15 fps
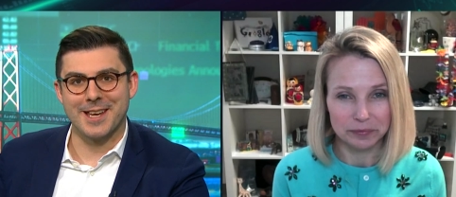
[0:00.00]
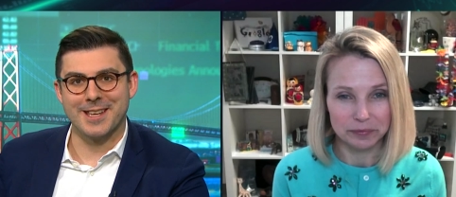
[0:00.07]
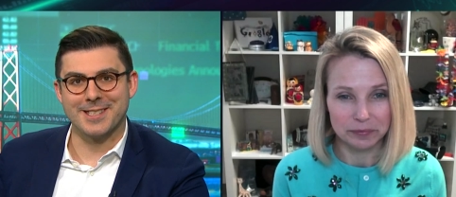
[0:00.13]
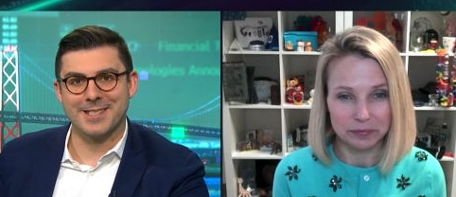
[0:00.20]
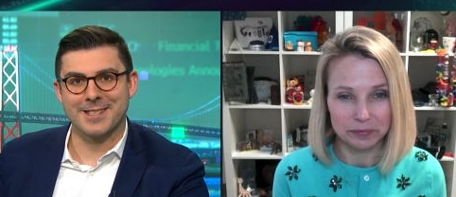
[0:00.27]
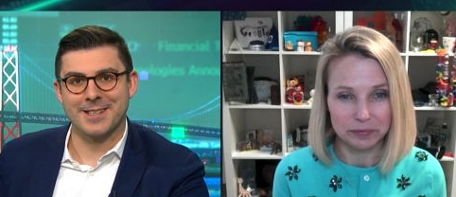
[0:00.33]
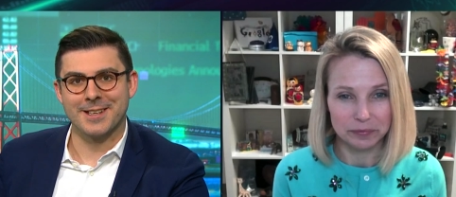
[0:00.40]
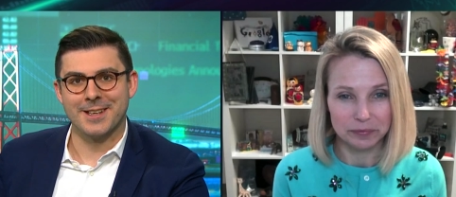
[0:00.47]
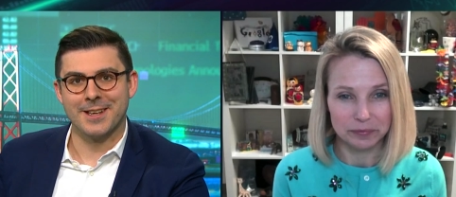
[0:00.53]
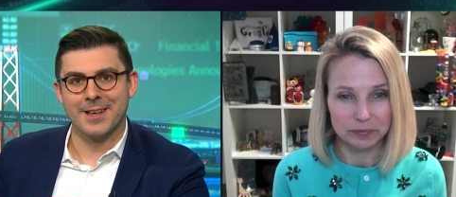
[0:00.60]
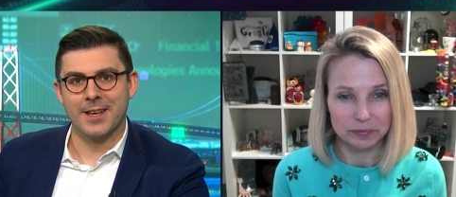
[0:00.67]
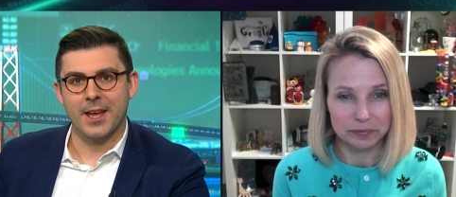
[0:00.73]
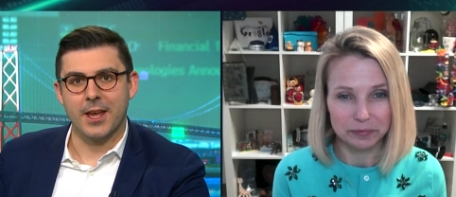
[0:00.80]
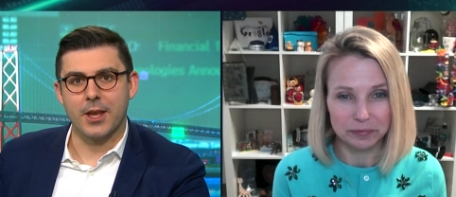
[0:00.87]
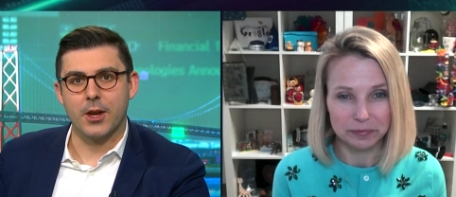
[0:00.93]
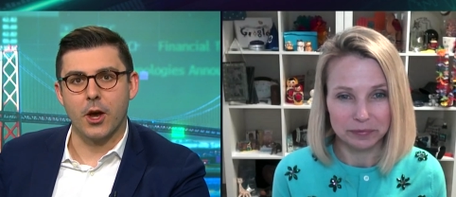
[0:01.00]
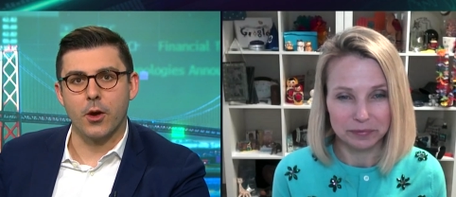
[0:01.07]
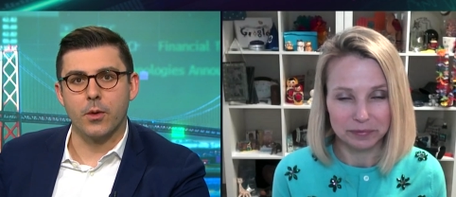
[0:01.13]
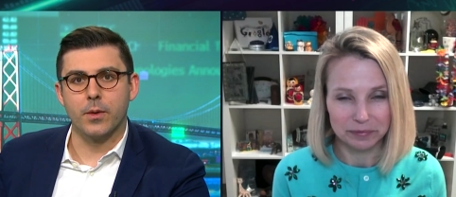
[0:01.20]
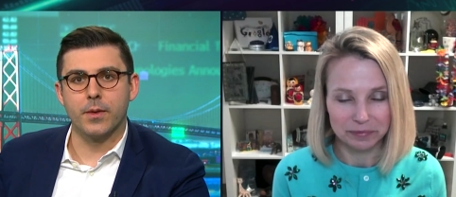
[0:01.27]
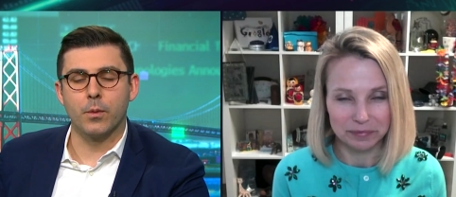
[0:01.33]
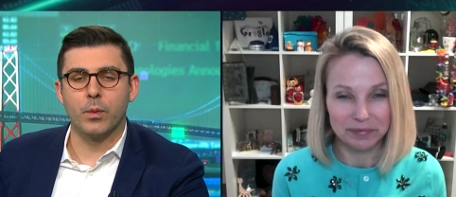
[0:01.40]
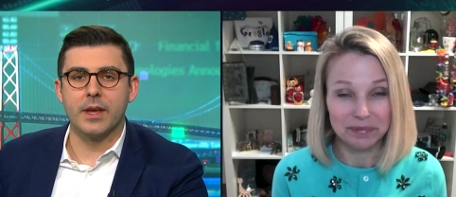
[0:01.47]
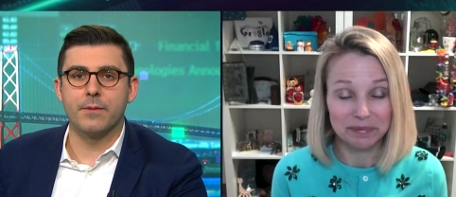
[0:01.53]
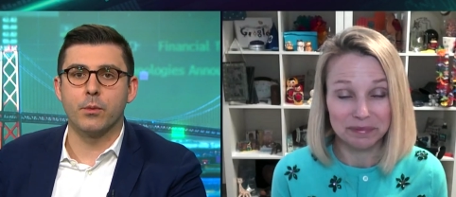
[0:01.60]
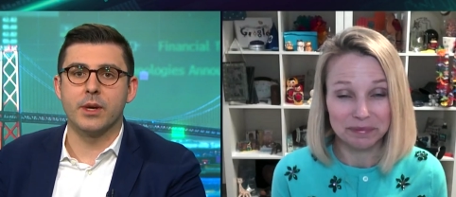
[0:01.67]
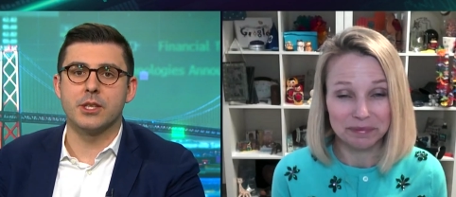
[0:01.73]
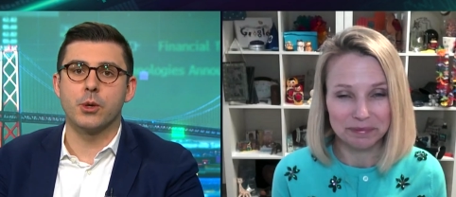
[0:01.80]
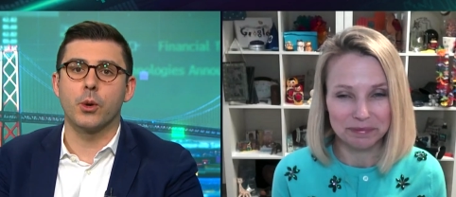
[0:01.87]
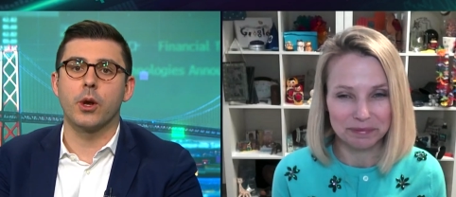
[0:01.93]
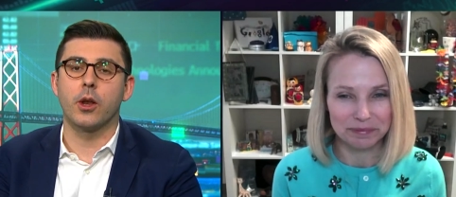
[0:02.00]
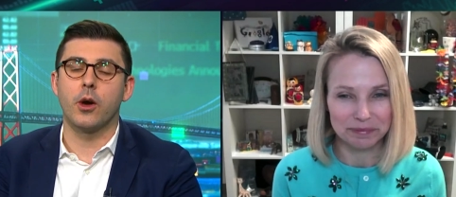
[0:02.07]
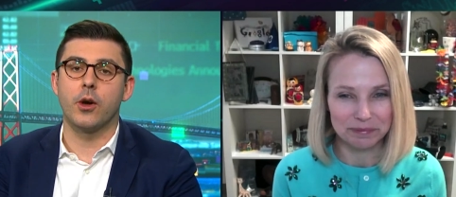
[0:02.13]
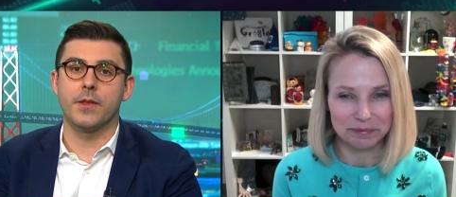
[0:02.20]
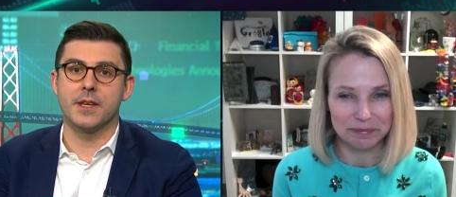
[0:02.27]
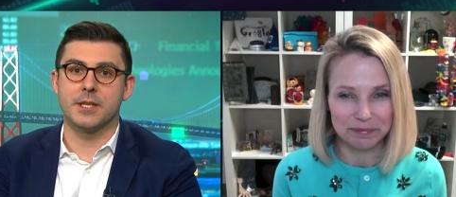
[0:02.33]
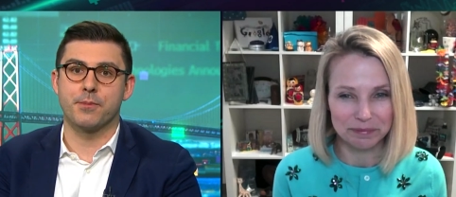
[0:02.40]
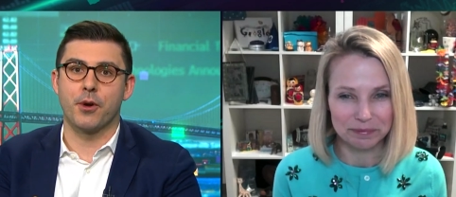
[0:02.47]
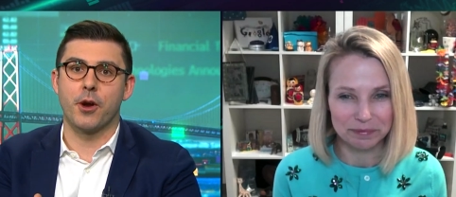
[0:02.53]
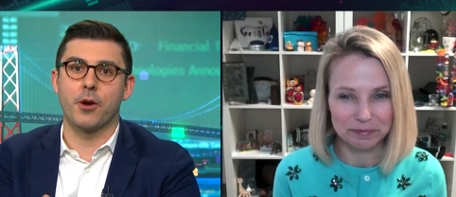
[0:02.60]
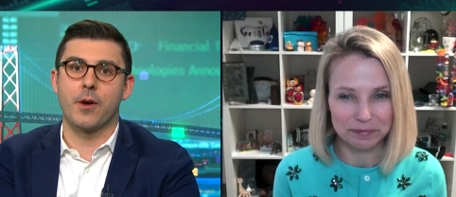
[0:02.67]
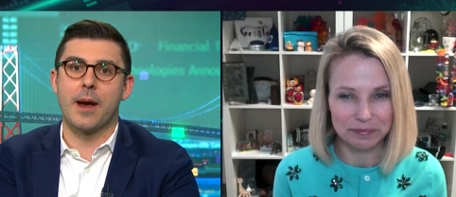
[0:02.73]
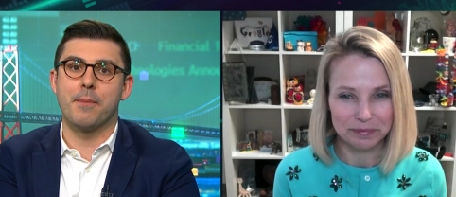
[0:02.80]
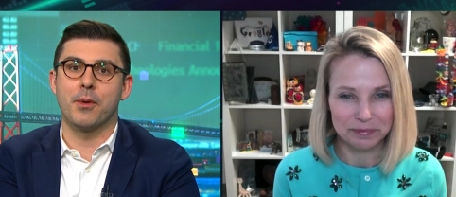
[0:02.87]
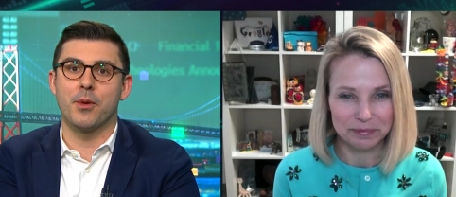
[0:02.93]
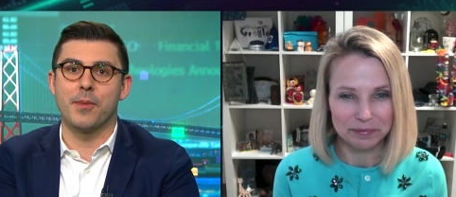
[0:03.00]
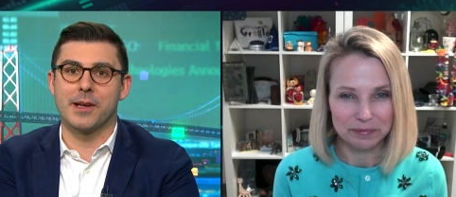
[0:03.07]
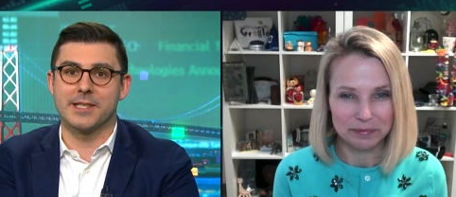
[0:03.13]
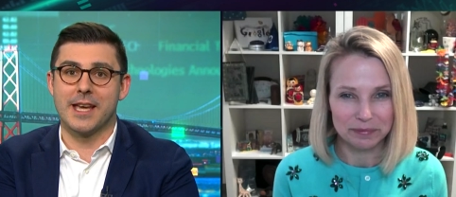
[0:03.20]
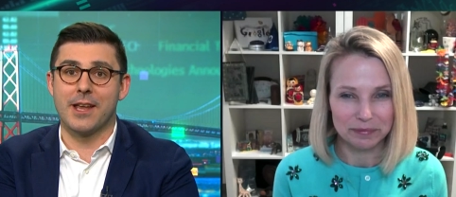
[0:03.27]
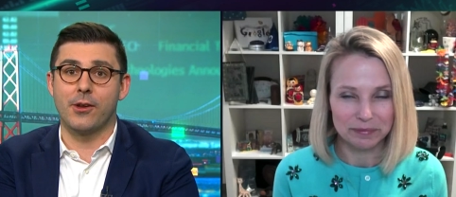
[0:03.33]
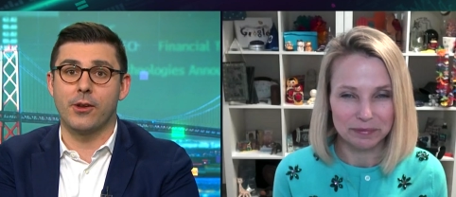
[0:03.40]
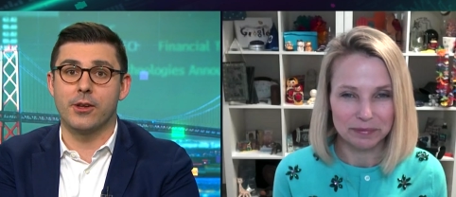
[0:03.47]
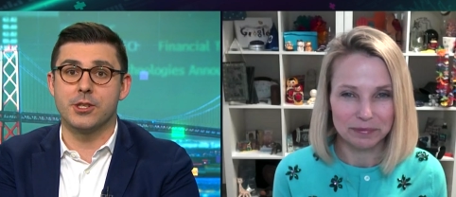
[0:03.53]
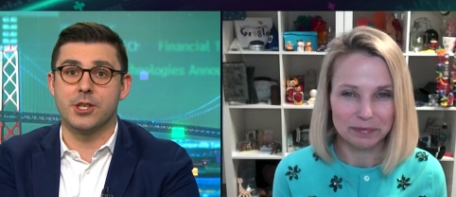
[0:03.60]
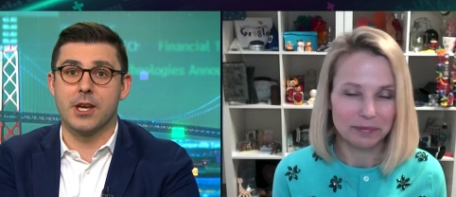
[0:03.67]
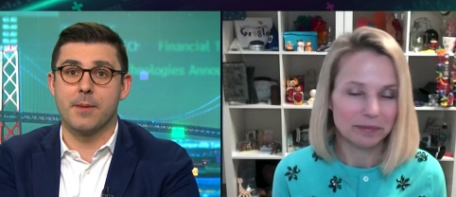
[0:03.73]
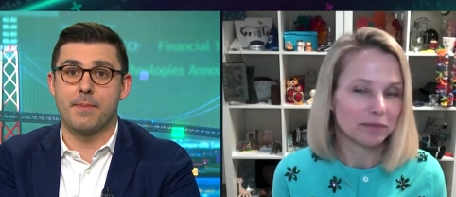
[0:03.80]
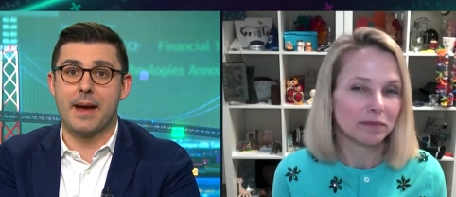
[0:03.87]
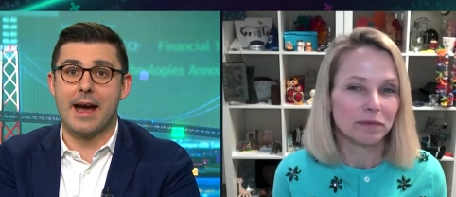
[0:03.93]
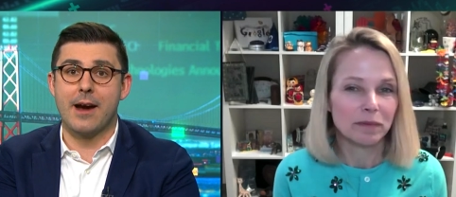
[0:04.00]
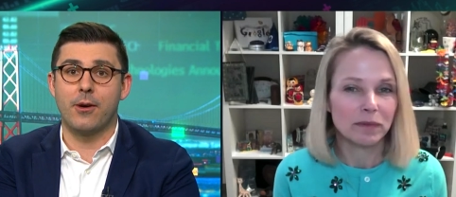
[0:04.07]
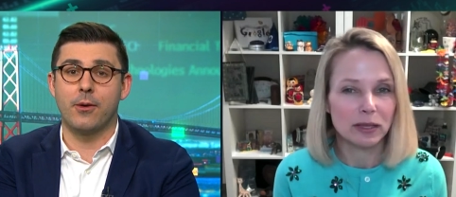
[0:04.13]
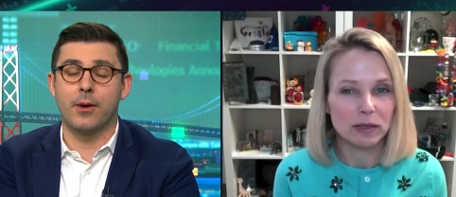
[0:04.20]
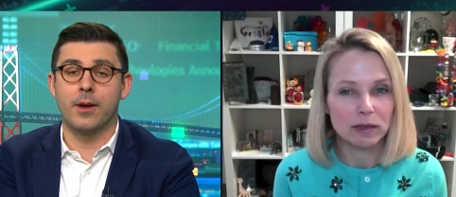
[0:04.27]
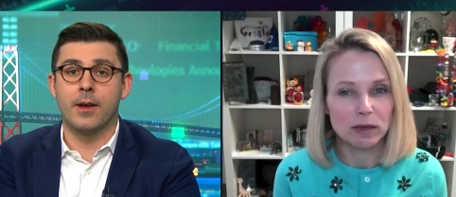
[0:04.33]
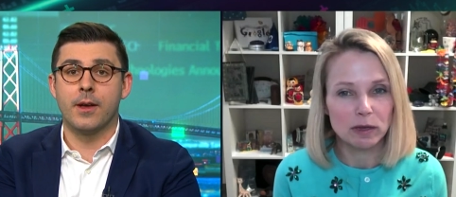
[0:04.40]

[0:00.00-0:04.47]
Speaker 1: is. You know, we, we talk a lot on this program, Bloomberg Technology, about